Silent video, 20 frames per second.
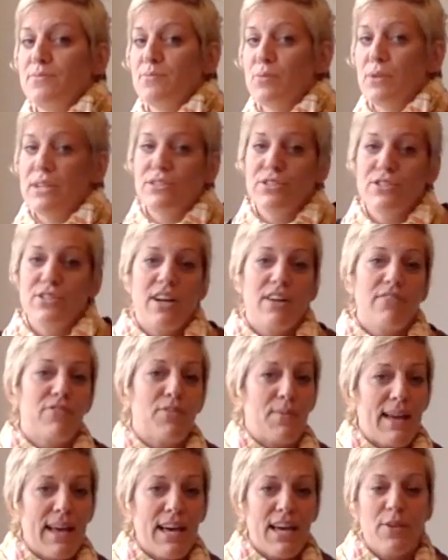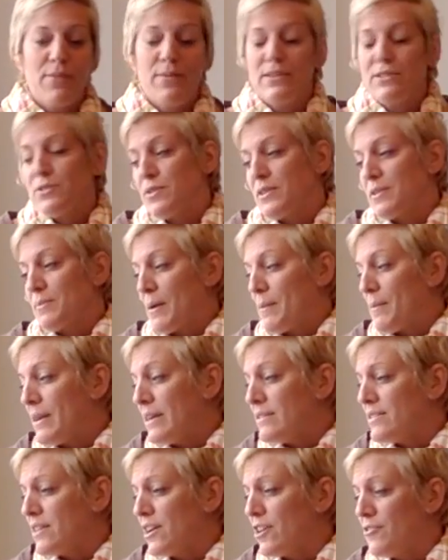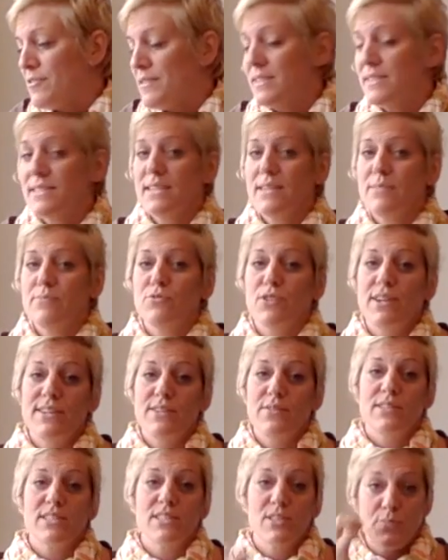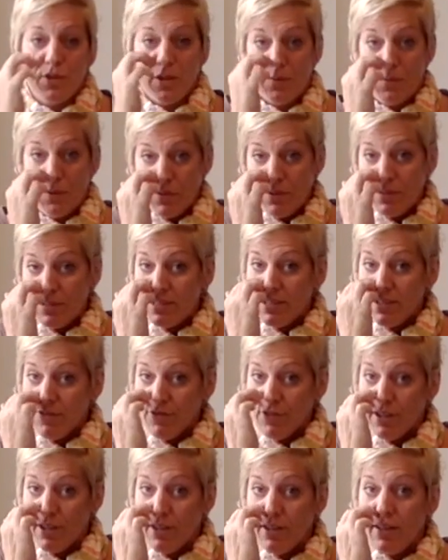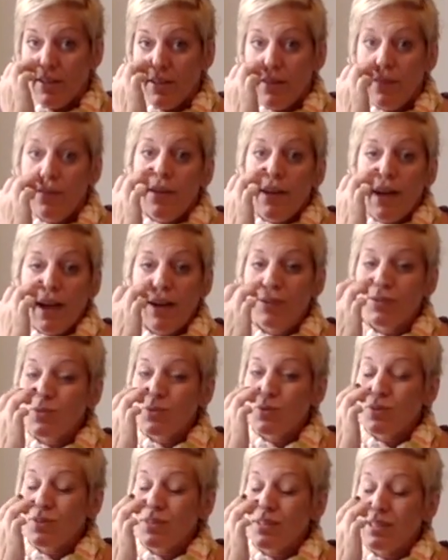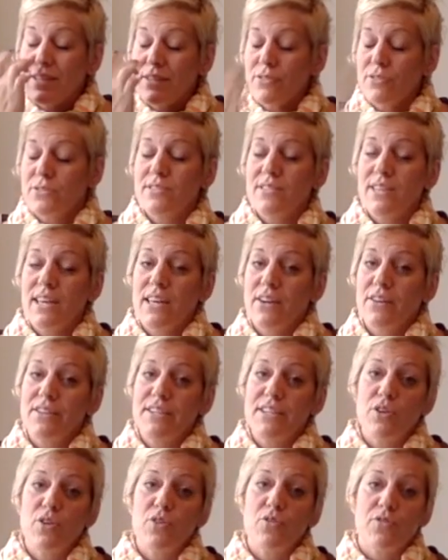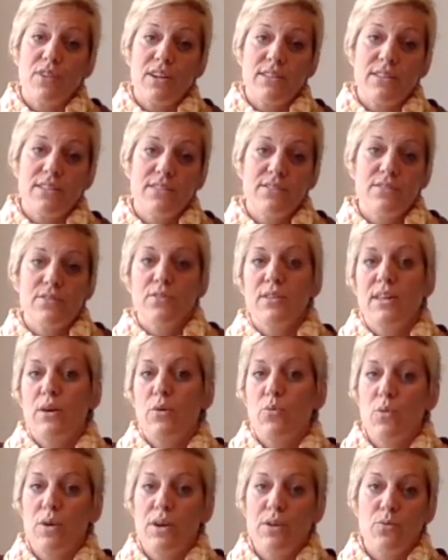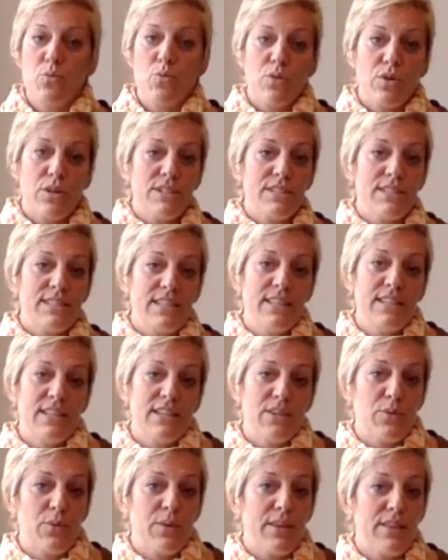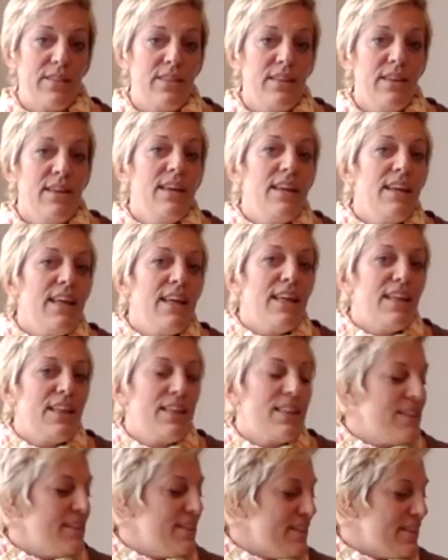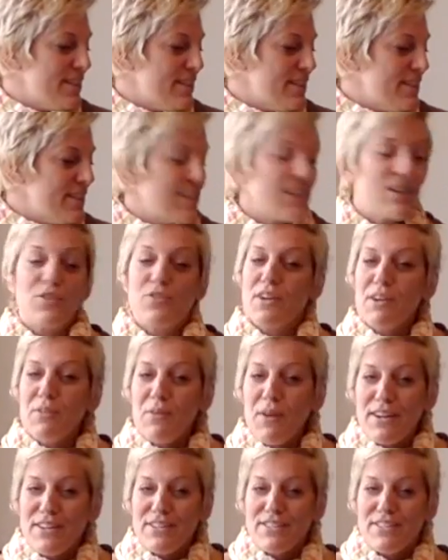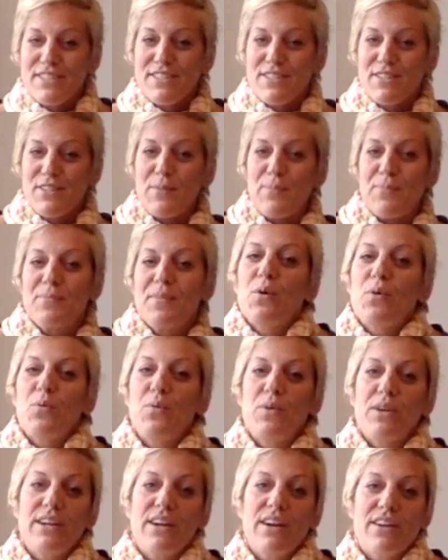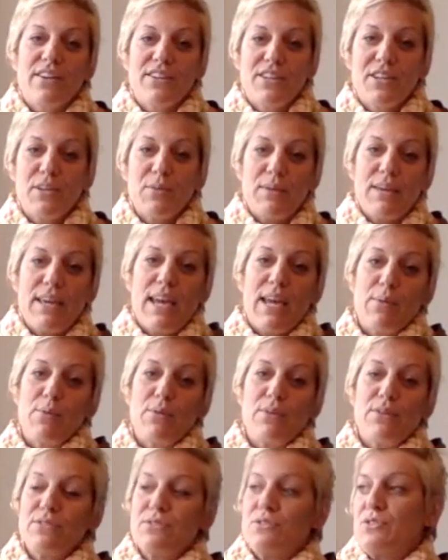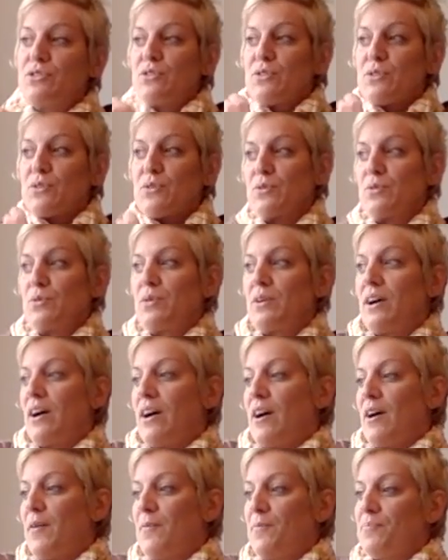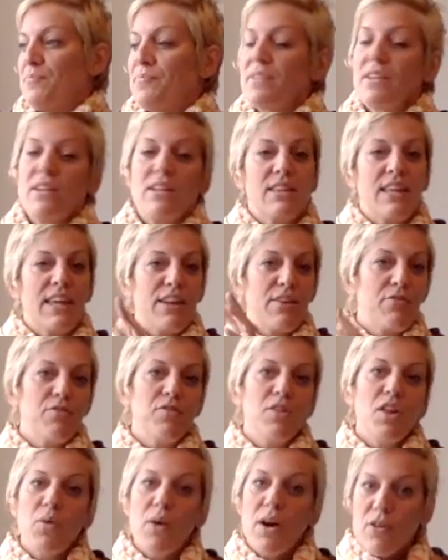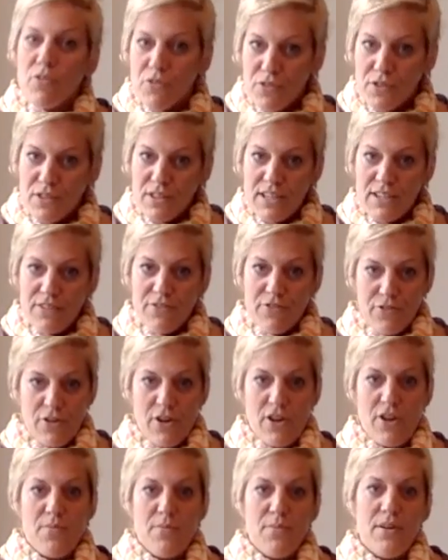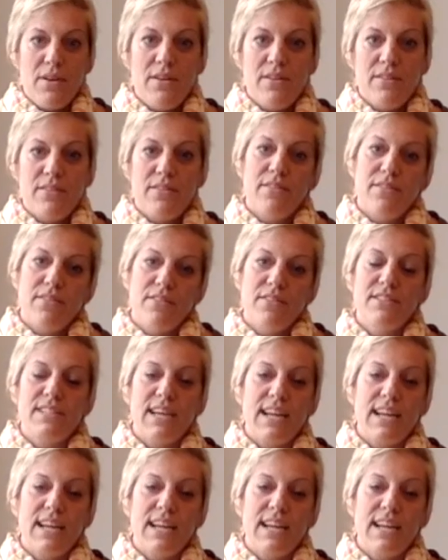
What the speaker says: branching off from Adam and doing by myself is I'm trying to experiment with different household cleaners that are eco-friendly so that when we're dealing with the gray water system, we are going to be able to let it flow out freely from the